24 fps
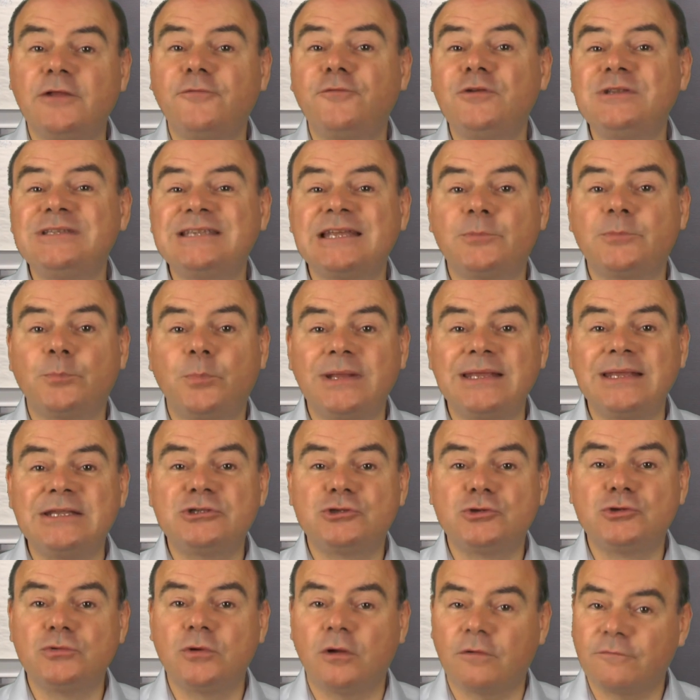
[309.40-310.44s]
if you did, please
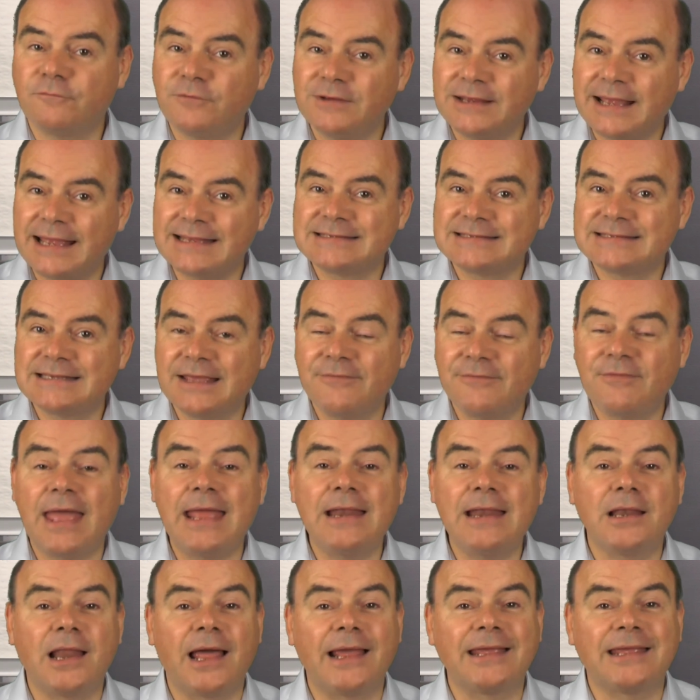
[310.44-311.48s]
do not forget to give it a
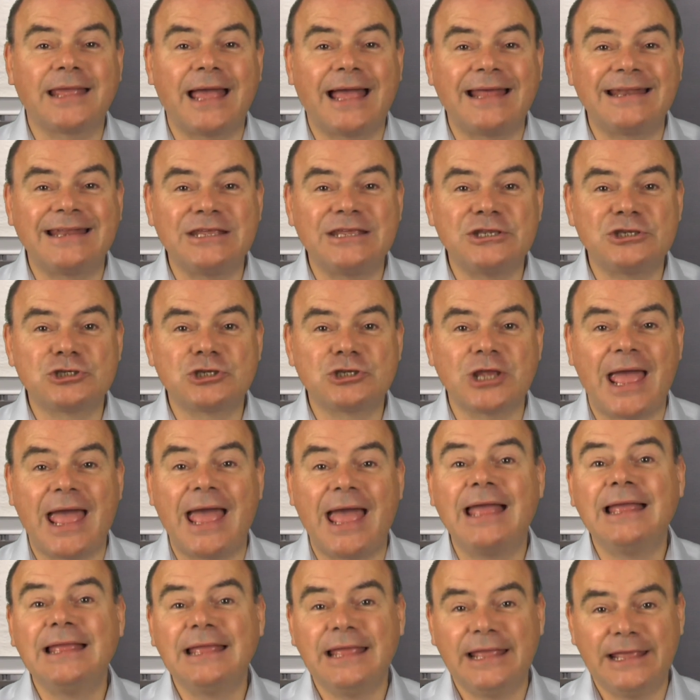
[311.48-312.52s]
like and a share.
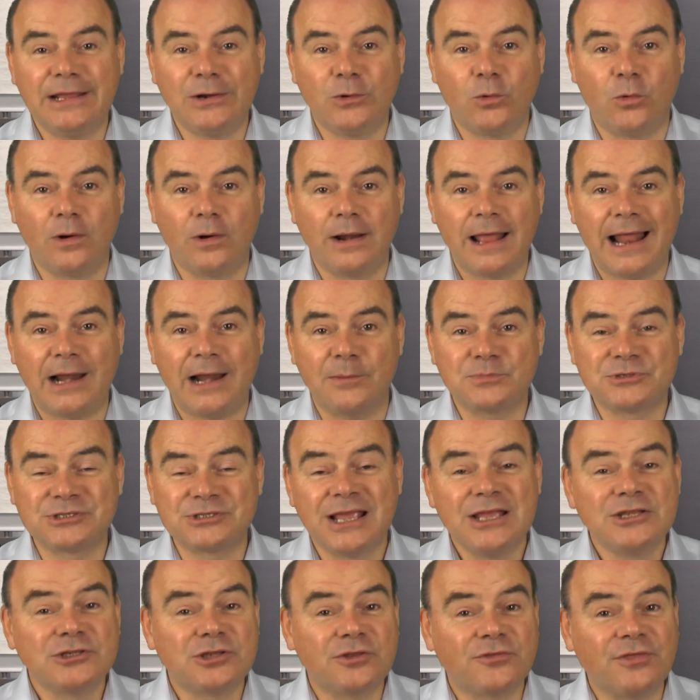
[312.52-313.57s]
It all helps.
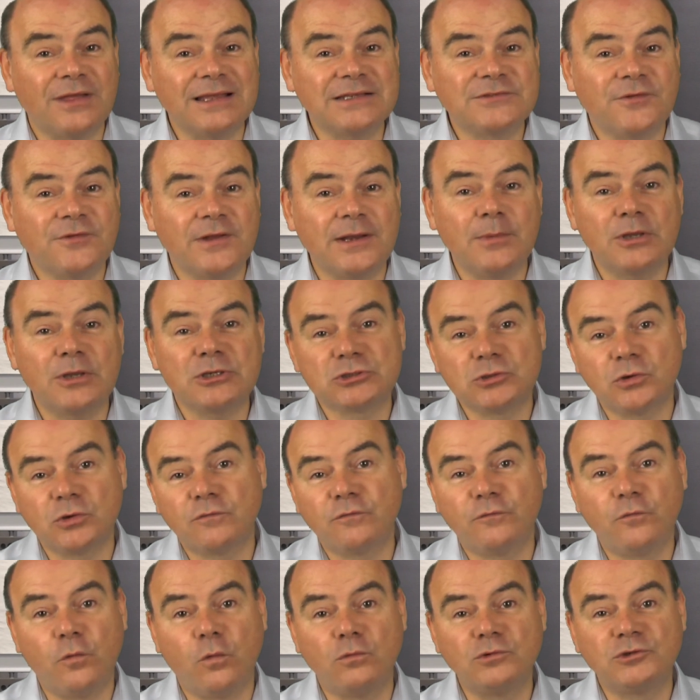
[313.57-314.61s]
So thanks very much. Look
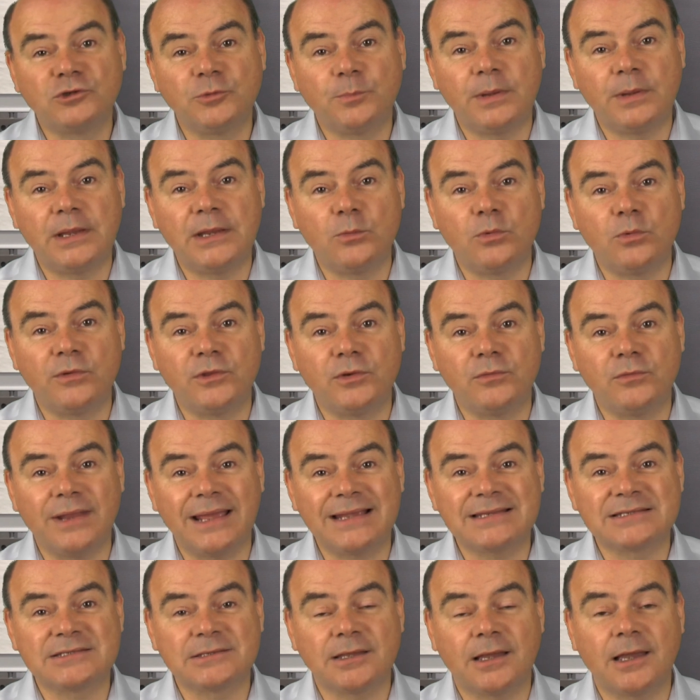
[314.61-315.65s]
forward to being with you
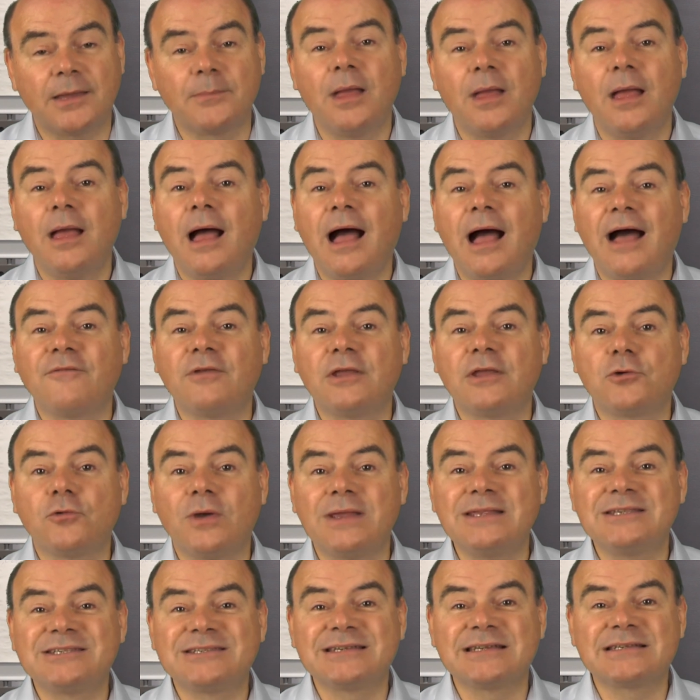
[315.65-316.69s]
next time. Have a
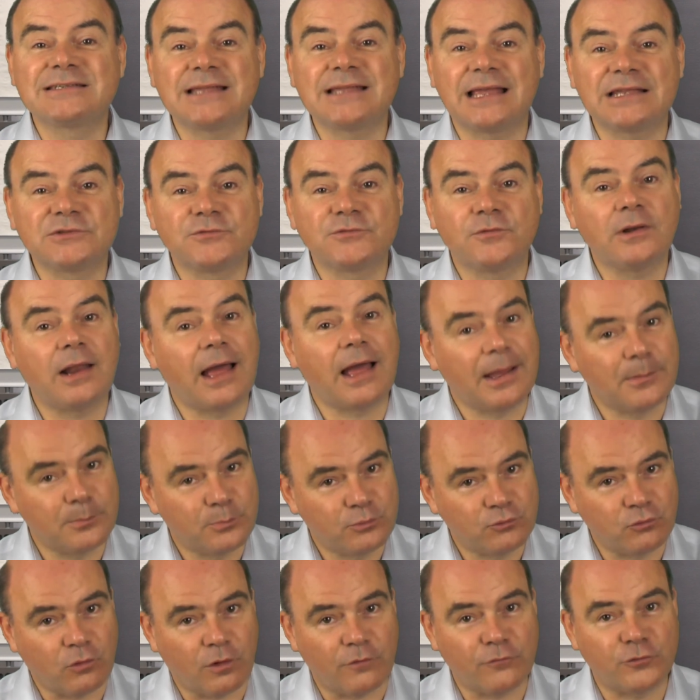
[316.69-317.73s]
great, successful and
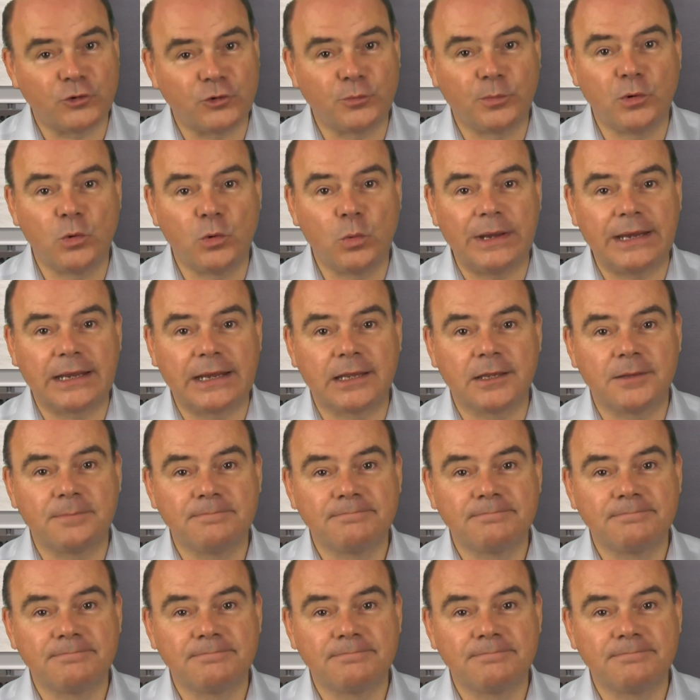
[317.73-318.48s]
profitable week.